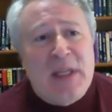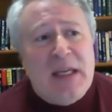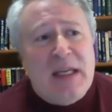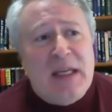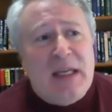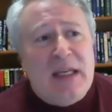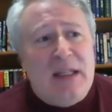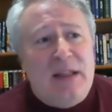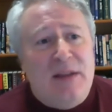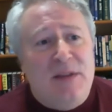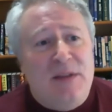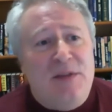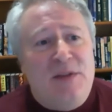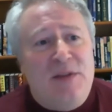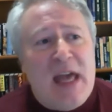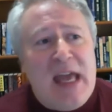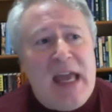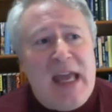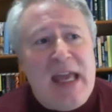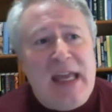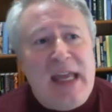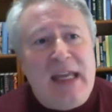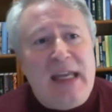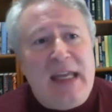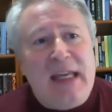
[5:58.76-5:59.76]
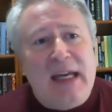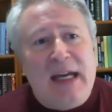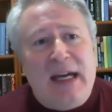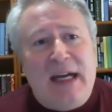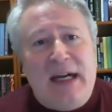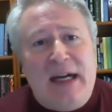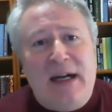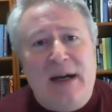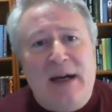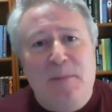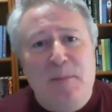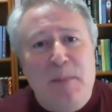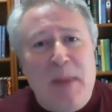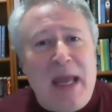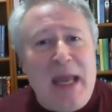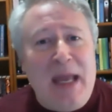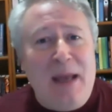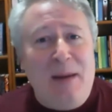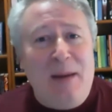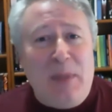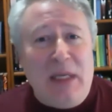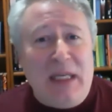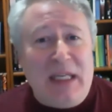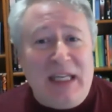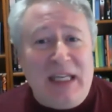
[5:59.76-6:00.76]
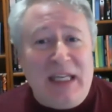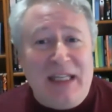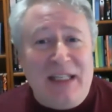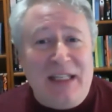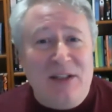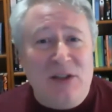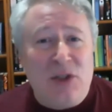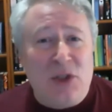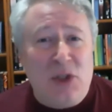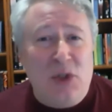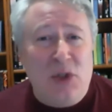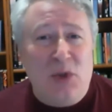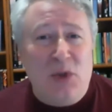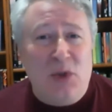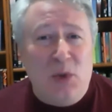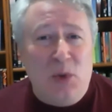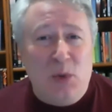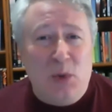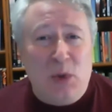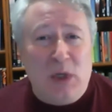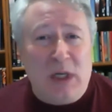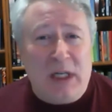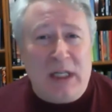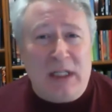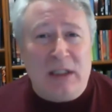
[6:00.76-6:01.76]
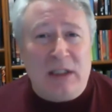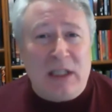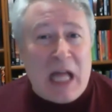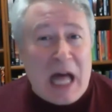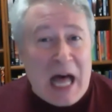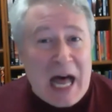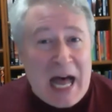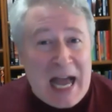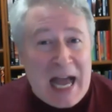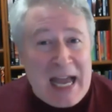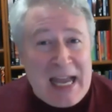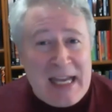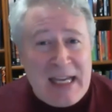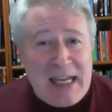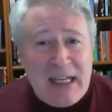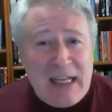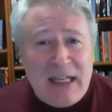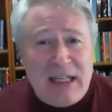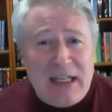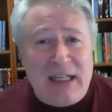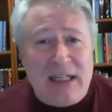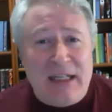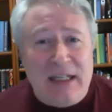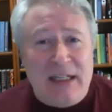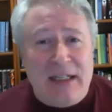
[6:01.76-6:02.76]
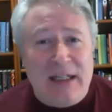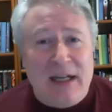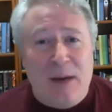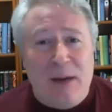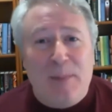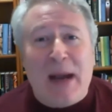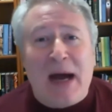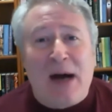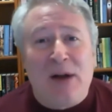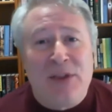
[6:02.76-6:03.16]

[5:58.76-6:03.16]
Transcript: They may begin to lie about their